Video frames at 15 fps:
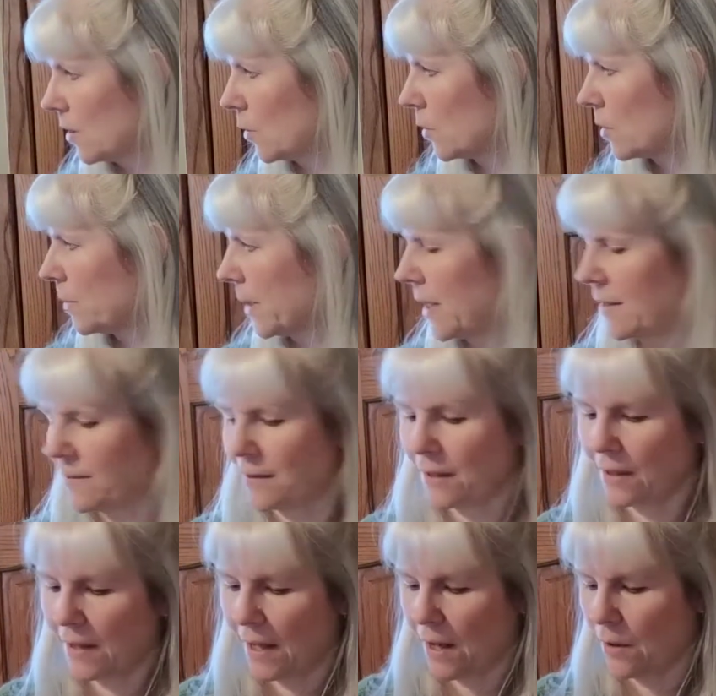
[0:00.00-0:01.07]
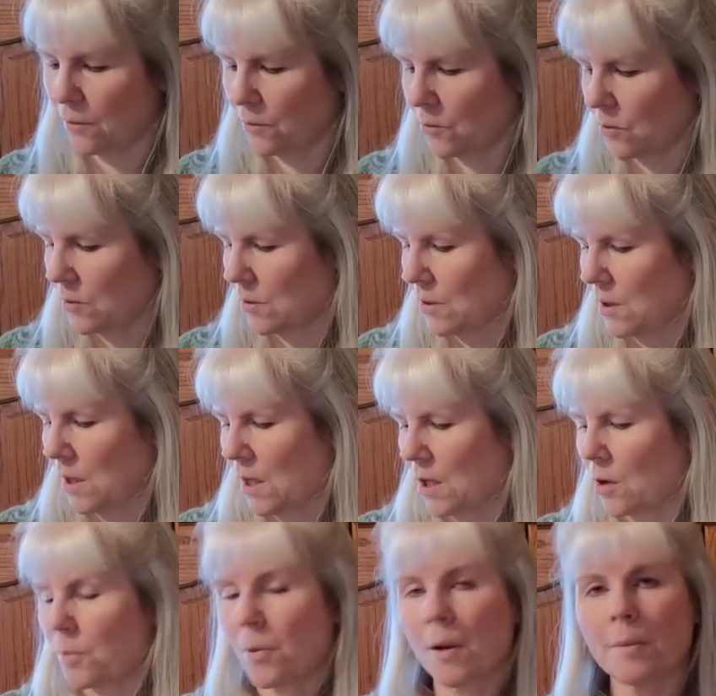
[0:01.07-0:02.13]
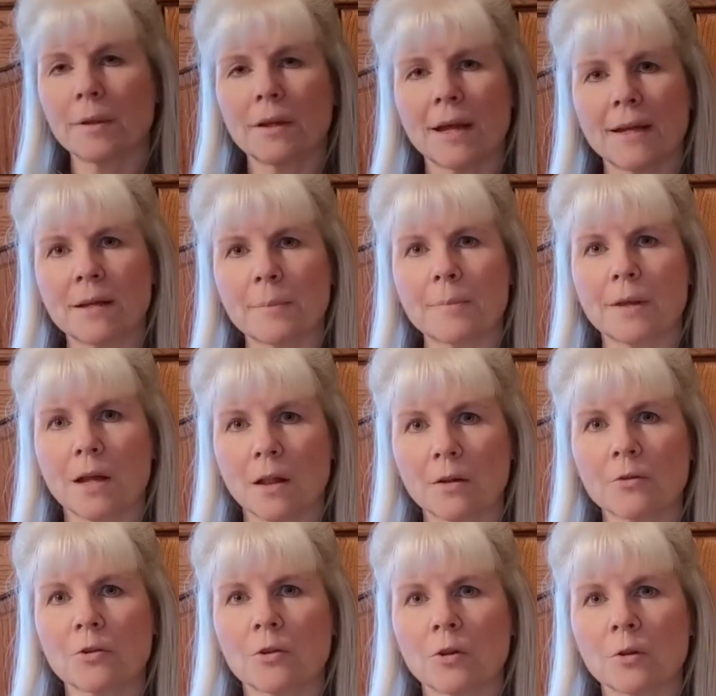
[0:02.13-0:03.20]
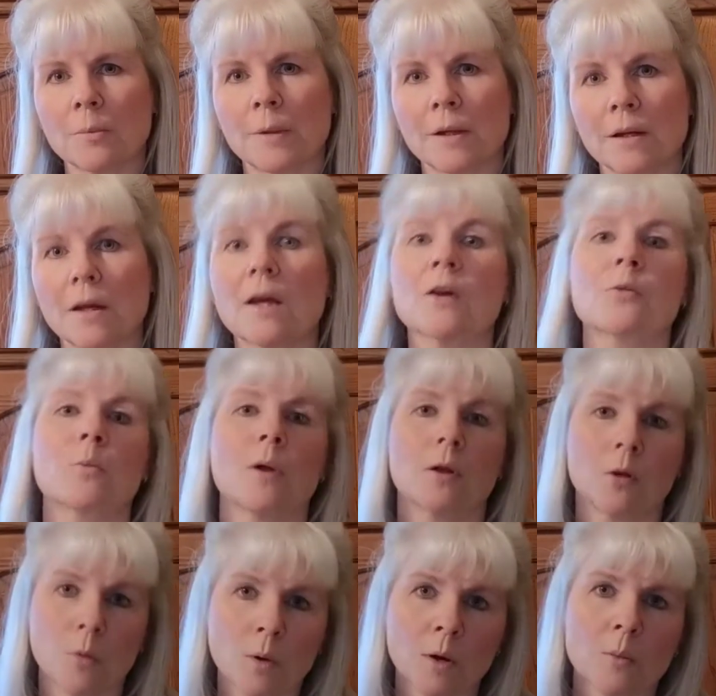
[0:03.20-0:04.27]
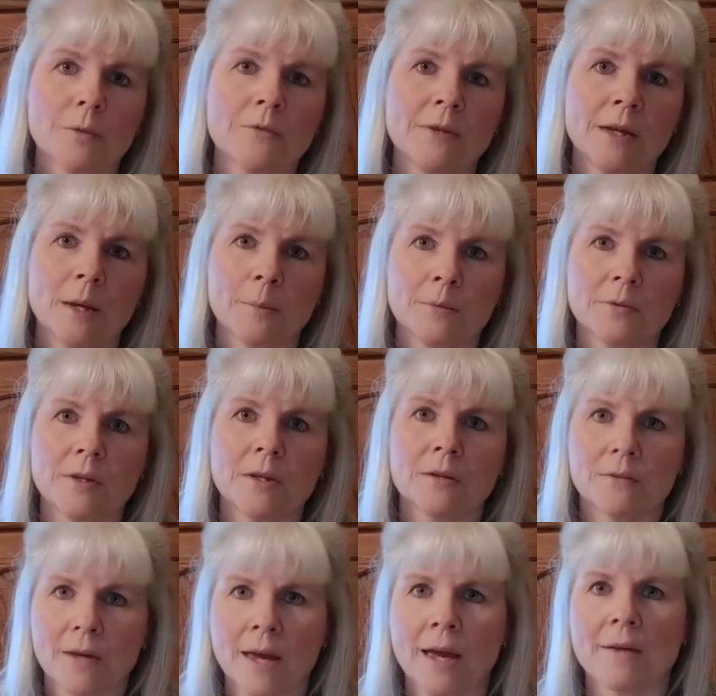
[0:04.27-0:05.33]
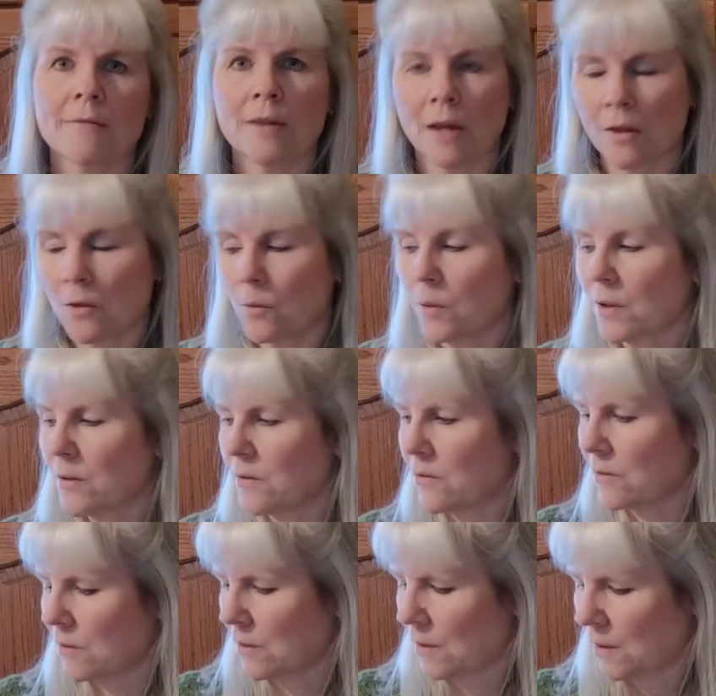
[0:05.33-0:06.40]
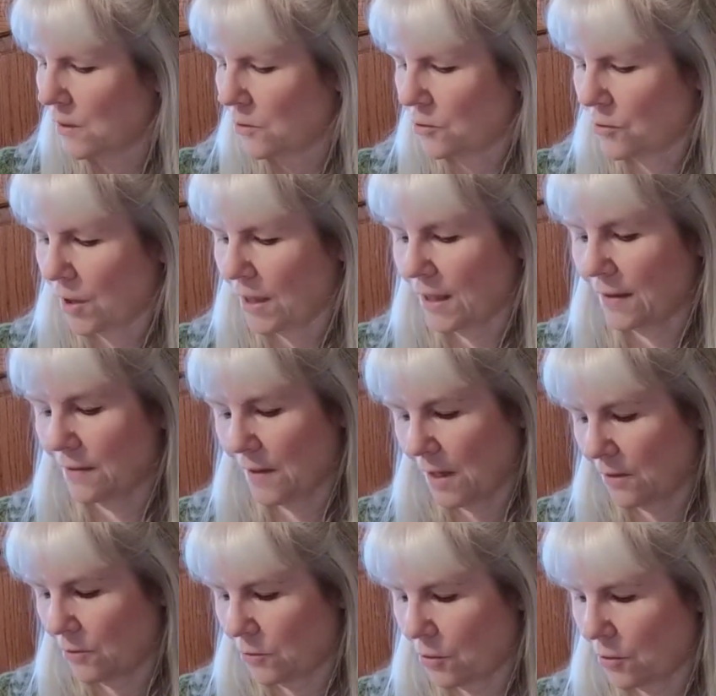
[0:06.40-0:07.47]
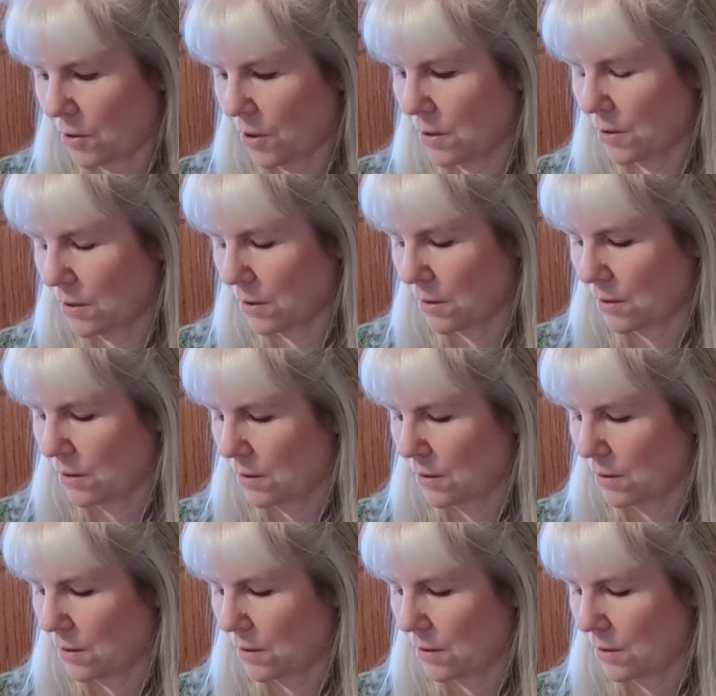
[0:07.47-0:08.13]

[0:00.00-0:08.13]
I know it'll be 18 count, and I'll probably lighten up the colors a little bit, as well going with DMC as I have the other ones, to try to get that started.